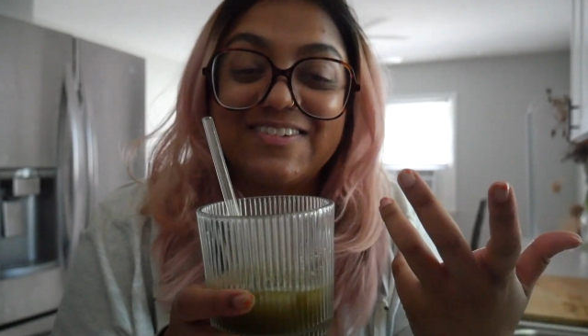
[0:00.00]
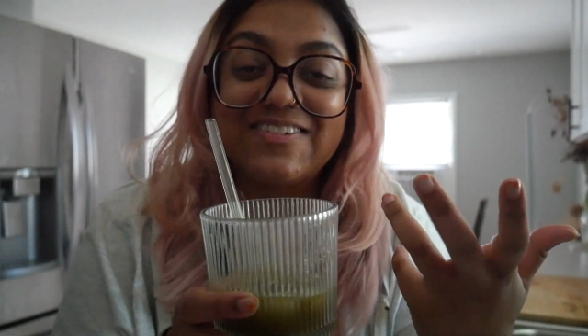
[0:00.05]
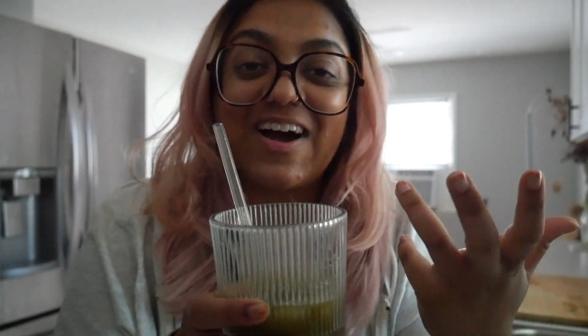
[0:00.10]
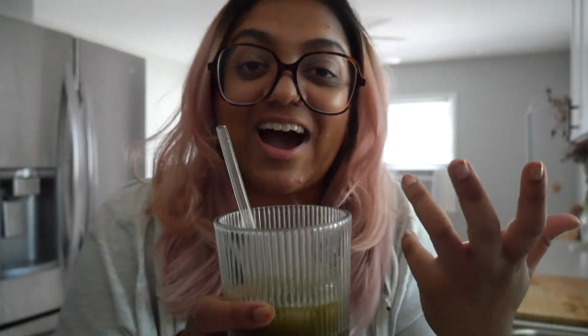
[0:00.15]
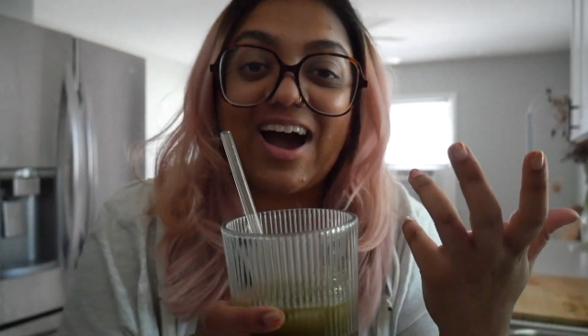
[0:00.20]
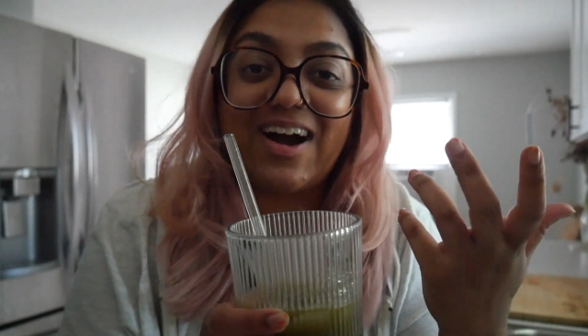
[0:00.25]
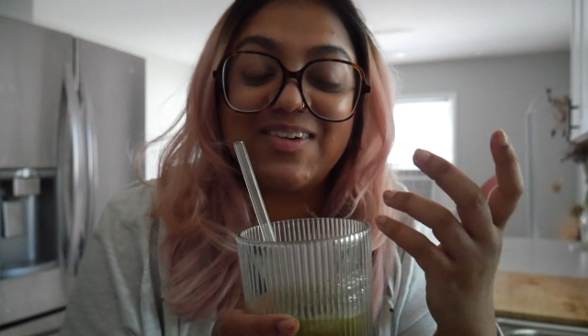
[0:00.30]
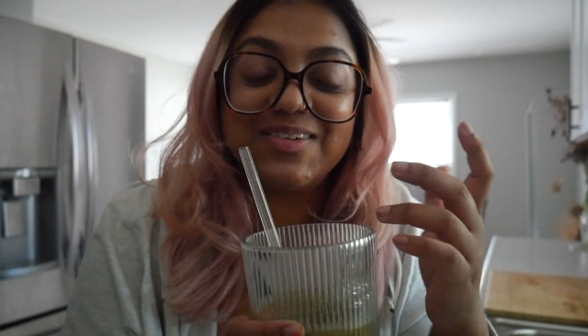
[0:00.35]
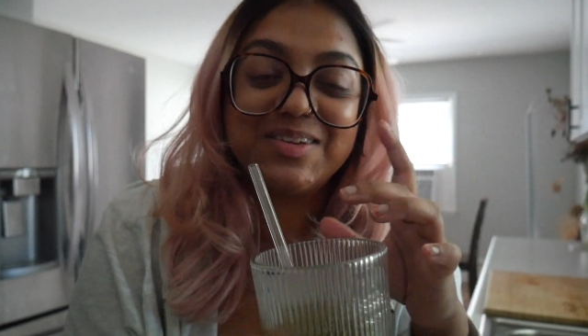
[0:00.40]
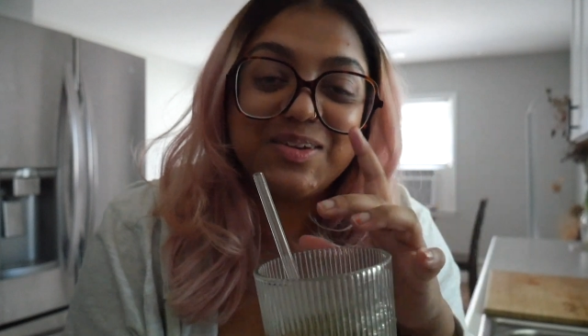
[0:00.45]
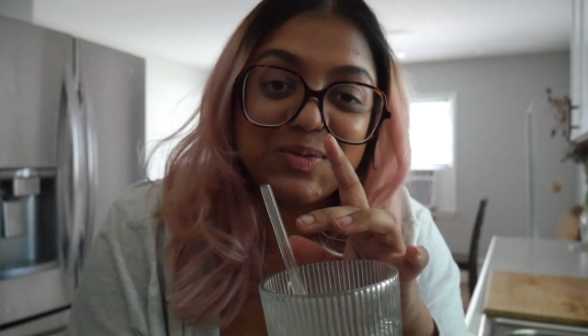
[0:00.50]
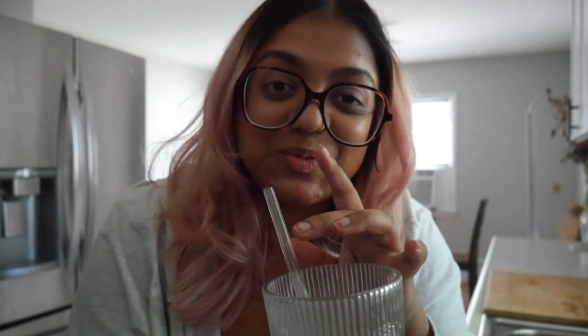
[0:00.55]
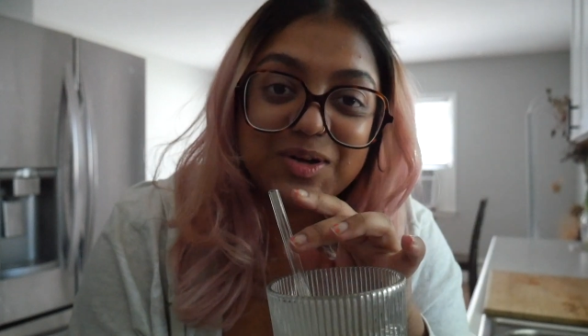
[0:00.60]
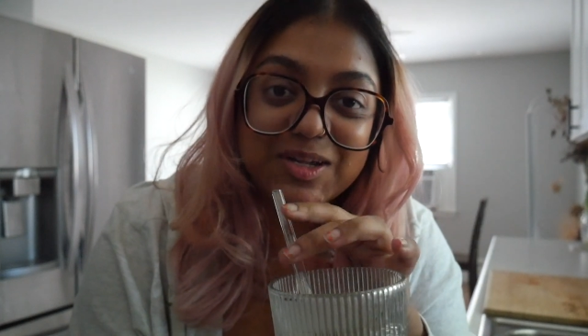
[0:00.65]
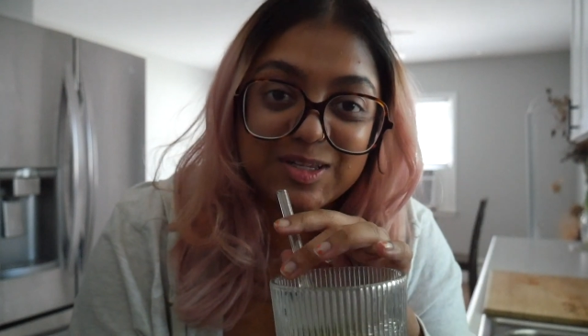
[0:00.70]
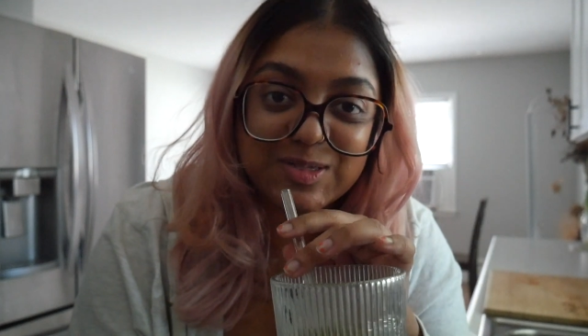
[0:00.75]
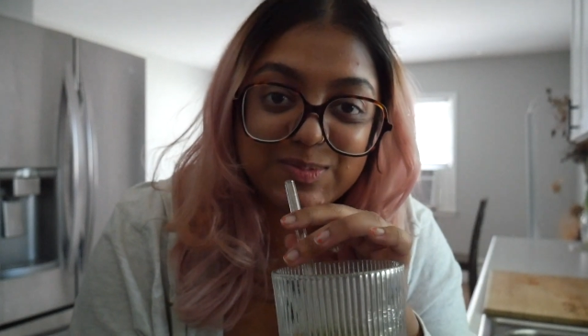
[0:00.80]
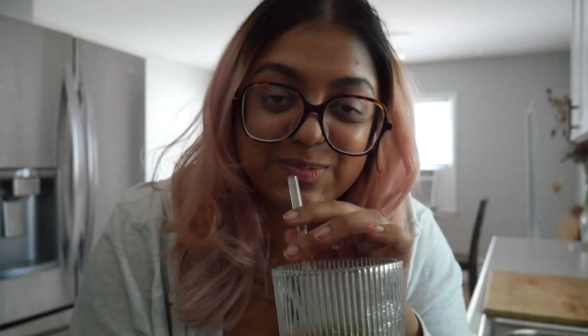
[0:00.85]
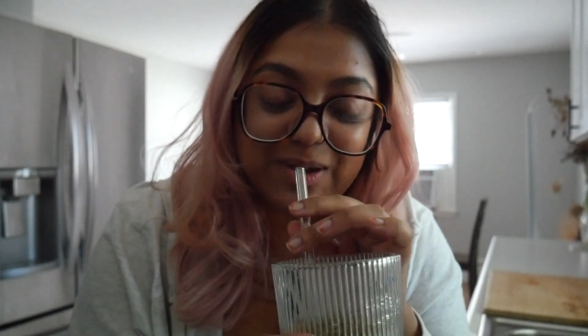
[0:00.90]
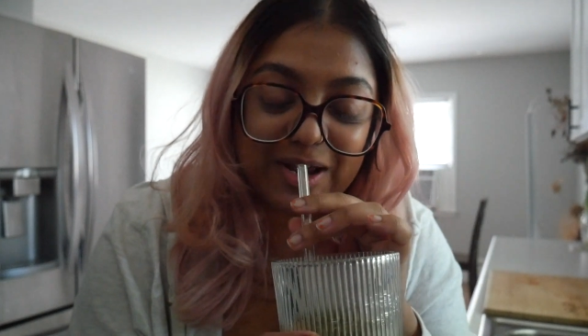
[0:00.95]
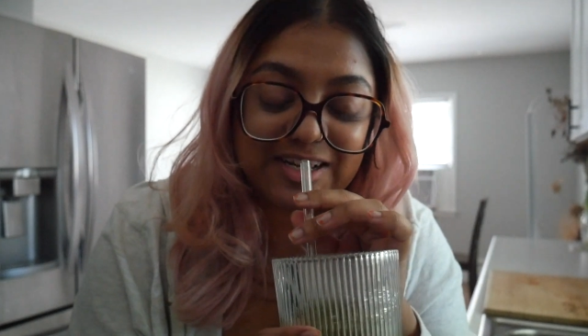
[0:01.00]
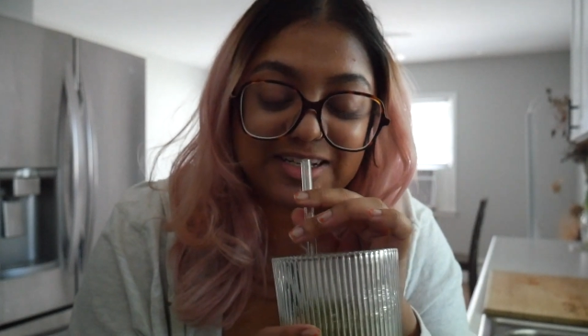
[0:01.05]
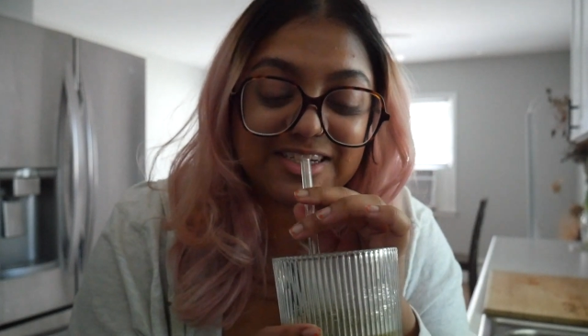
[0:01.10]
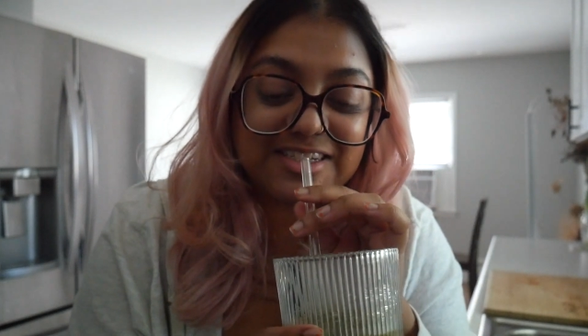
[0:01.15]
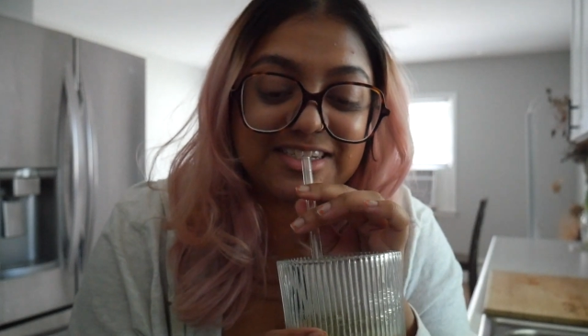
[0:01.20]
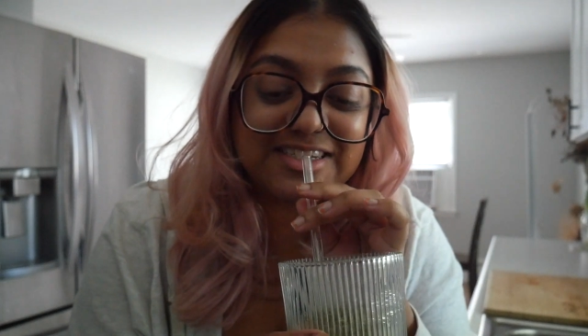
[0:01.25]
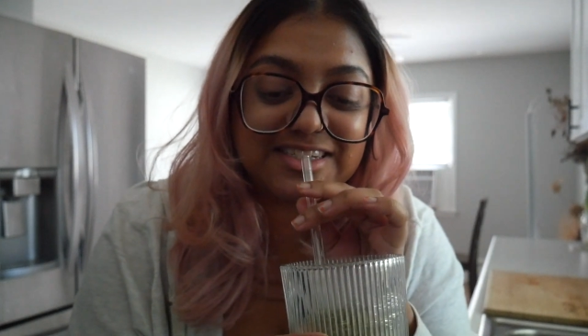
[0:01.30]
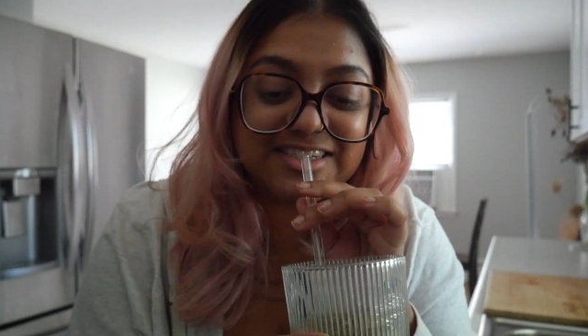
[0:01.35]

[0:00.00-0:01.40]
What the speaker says: how you expect it to